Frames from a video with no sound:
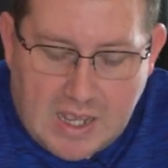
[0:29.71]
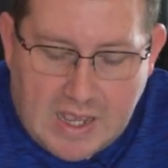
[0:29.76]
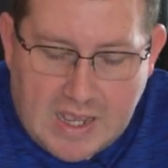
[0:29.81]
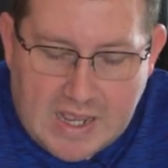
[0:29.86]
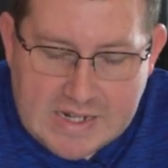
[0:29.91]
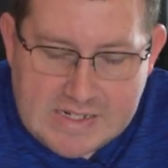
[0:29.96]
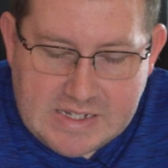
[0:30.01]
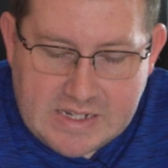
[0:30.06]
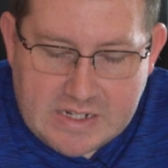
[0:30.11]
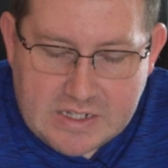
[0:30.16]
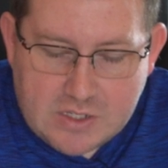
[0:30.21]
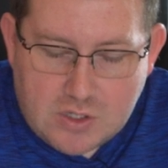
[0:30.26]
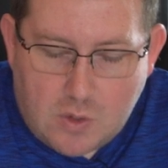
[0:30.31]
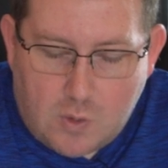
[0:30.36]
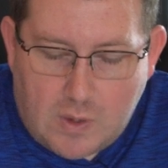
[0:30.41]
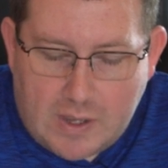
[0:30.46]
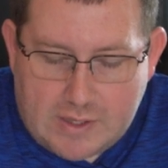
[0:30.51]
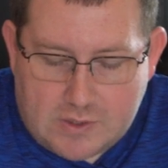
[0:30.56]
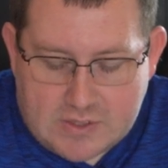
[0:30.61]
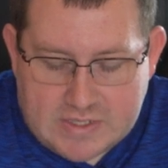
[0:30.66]
I didn't
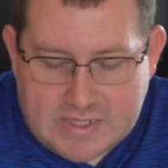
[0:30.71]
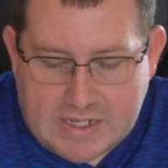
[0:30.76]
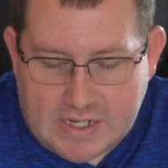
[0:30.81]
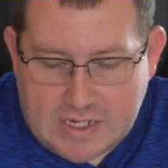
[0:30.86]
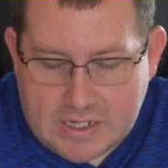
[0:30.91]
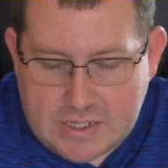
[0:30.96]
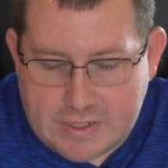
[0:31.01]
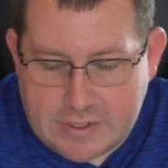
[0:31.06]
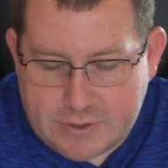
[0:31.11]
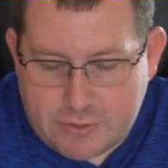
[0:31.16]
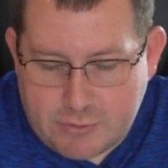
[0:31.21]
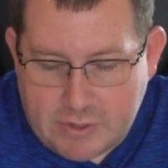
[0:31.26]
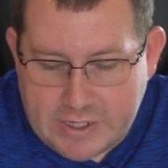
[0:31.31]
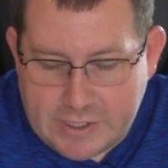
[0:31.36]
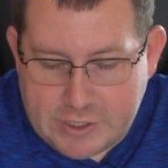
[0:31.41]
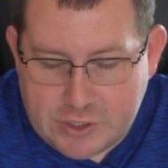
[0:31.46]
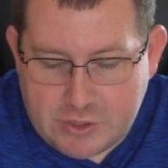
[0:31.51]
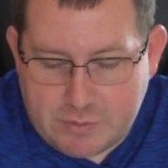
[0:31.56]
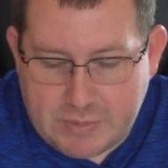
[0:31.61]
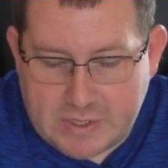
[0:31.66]
go outside of this
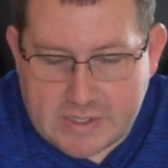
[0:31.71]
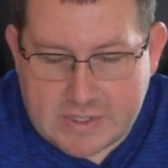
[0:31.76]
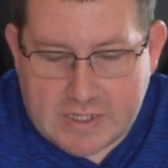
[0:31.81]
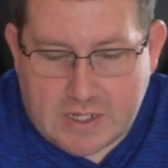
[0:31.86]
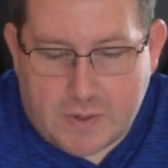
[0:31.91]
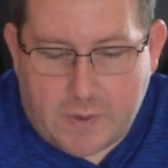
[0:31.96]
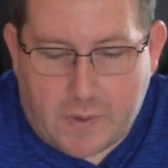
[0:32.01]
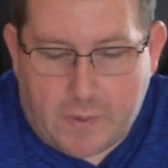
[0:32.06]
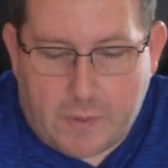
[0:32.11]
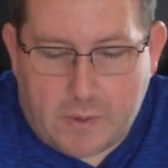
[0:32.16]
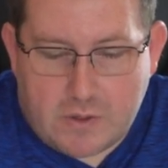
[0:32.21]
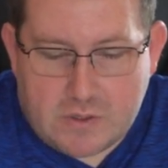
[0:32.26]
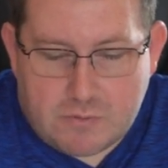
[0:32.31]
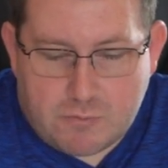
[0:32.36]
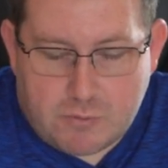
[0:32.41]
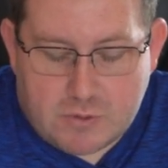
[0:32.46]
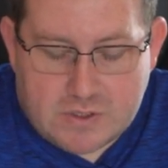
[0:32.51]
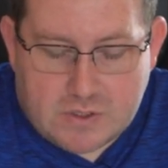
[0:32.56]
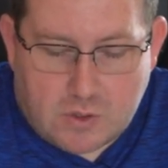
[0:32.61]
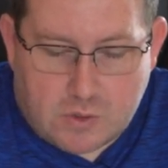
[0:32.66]
range because I thought these
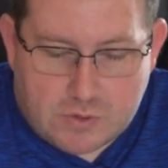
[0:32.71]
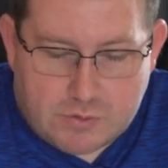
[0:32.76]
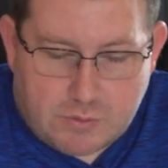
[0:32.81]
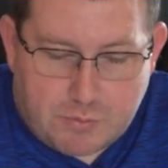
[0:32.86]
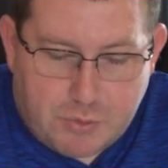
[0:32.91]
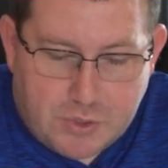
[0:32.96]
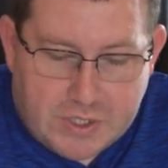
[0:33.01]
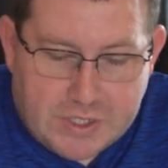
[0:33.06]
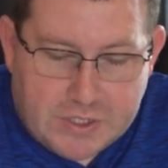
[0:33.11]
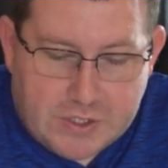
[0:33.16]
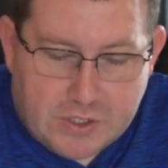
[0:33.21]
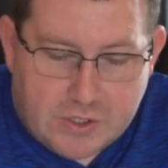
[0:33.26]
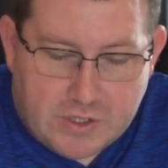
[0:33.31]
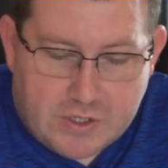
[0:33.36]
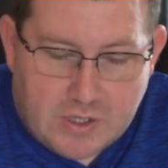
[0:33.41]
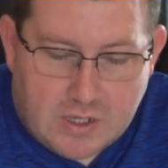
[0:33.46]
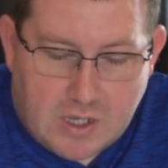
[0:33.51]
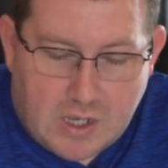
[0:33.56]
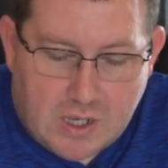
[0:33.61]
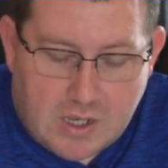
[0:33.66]
results were pretty
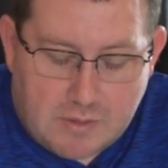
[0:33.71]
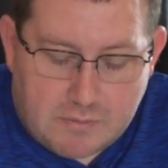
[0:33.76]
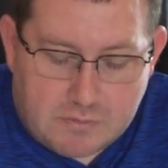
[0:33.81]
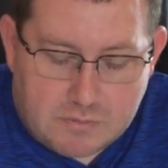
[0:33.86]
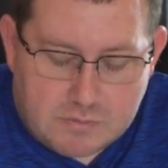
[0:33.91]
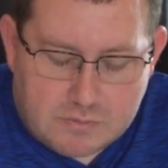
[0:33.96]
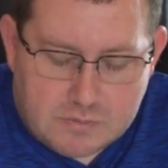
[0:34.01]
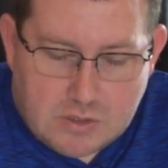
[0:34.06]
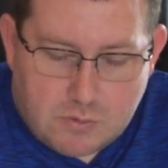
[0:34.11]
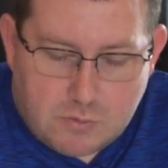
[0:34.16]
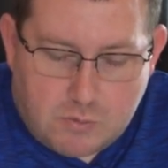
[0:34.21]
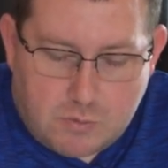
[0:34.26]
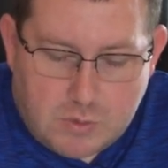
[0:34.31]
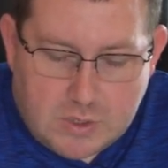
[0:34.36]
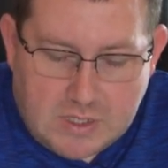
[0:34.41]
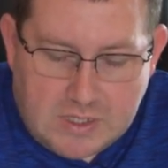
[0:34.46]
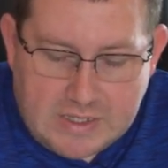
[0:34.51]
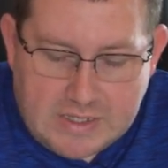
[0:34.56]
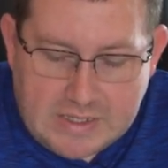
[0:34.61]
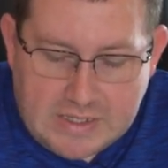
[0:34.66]
good. Um,
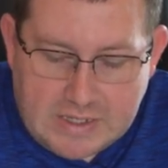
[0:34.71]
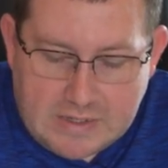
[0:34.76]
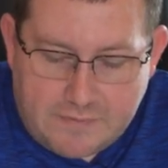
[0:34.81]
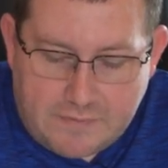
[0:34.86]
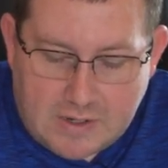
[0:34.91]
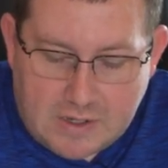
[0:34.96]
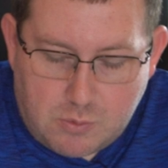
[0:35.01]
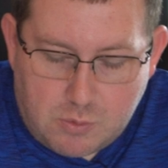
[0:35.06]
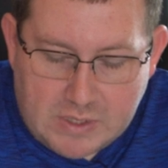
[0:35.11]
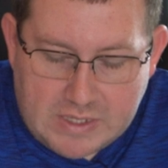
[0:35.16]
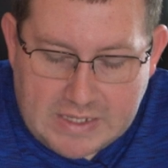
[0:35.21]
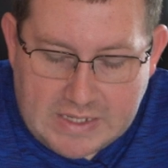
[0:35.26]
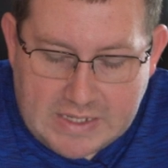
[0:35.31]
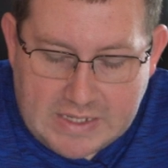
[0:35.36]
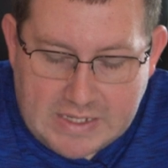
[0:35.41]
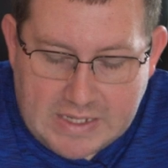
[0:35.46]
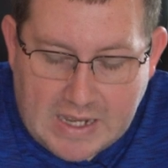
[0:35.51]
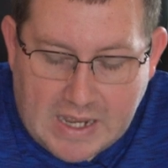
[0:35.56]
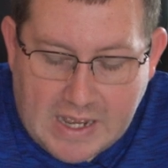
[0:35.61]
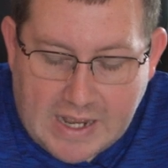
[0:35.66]
really, if I went
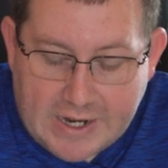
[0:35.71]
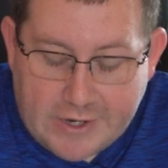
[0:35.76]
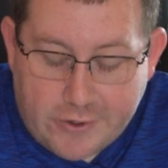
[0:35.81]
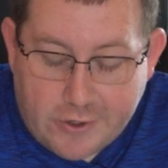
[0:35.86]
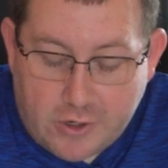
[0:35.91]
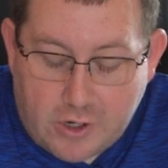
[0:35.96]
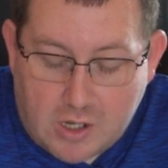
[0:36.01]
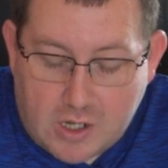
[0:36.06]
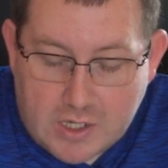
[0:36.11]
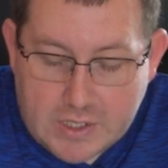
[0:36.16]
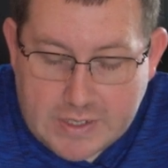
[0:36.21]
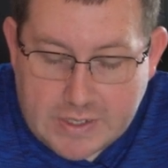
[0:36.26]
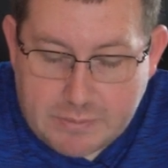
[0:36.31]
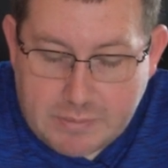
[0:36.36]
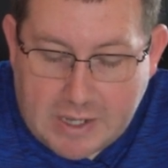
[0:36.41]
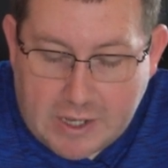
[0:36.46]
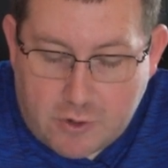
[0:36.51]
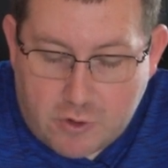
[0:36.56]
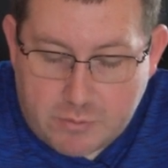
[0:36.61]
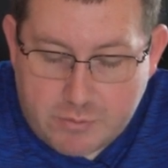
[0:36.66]
any higher on the
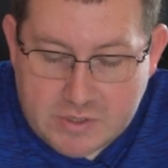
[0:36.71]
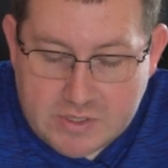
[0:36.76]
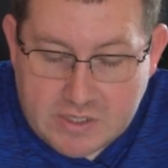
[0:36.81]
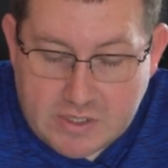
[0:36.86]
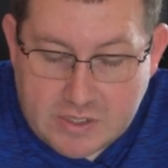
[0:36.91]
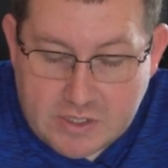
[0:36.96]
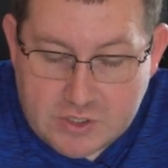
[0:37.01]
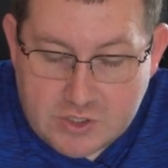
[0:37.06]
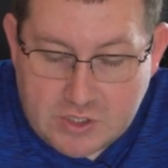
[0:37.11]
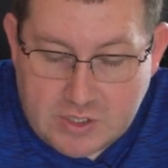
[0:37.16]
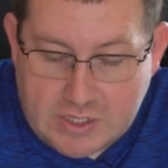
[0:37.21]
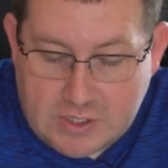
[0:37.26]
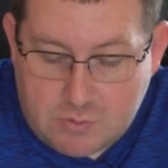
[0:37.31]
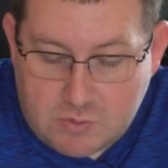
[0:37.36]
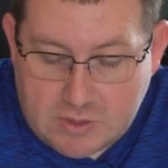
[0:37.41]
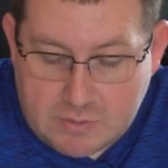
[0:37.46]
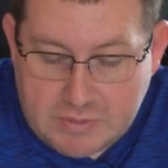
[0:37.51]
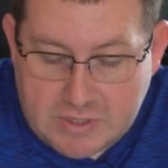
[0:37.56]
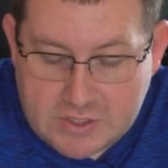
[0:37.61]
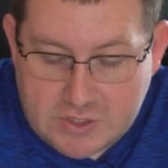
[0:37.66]
power percentage, it
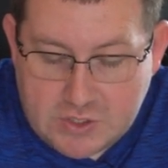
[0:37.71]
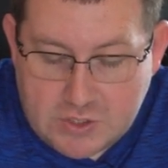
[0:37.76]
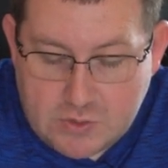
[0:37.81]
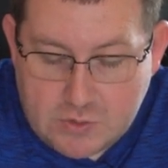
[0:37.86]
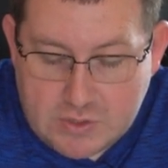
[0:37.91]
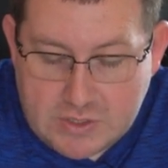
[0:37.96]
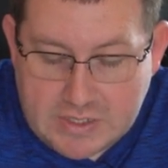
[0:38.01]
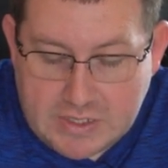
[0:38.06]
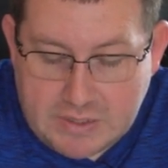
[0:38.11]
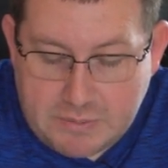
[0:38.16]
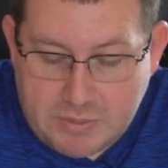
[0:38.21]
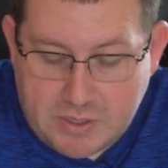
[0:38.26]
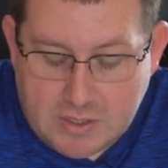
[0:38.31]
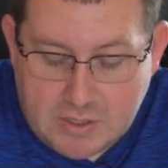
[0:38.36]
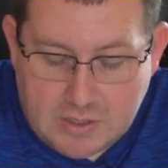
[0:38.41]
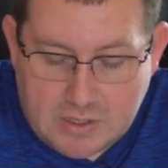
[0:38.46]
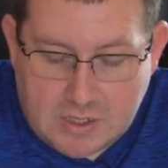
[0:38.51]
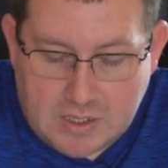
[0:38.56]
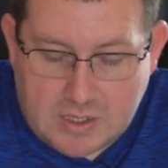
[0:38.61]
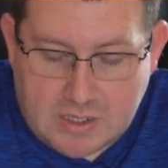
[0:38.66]
would have been too deep
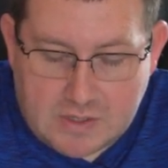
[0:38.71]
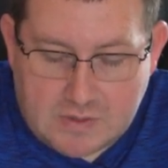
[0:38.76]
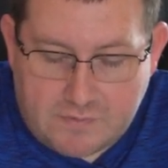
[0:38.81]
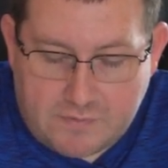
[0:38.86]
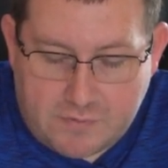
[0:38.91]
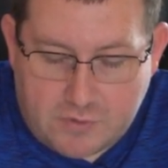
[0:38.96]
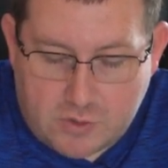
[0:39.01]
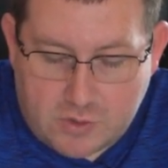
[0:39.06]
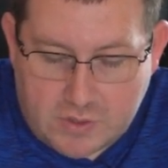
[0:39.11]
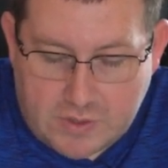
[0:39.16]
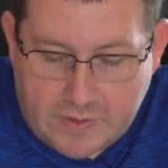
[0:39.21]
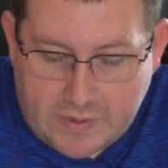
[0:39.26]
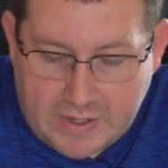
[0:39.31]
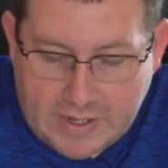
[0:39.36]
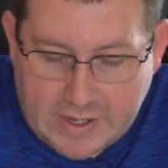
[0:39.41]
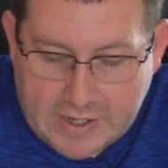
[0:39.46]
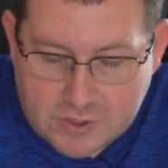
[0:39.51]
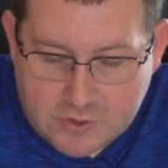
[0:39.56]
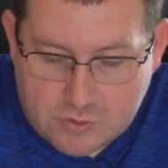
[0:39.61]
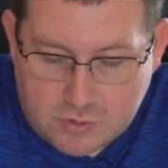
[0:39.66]
uh, for
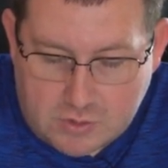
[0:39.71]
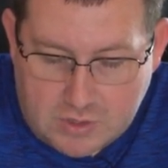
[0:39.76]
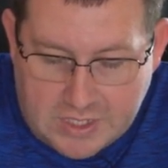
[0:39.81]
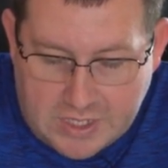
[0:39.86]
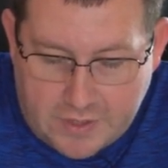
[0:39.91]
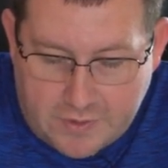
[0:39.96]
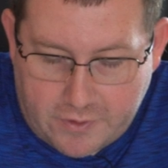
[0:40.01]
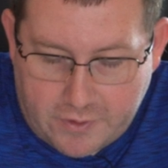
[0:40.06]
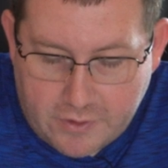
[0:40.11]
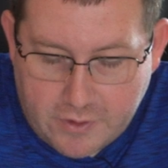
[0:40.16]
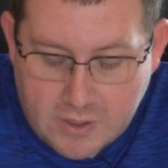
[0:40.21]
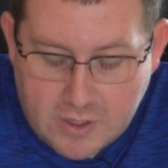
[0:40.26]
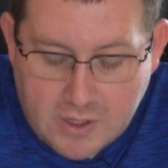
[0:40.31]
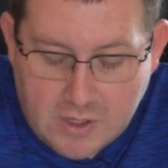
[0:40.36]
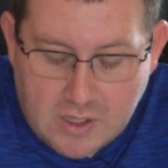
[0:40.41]
the actual leather.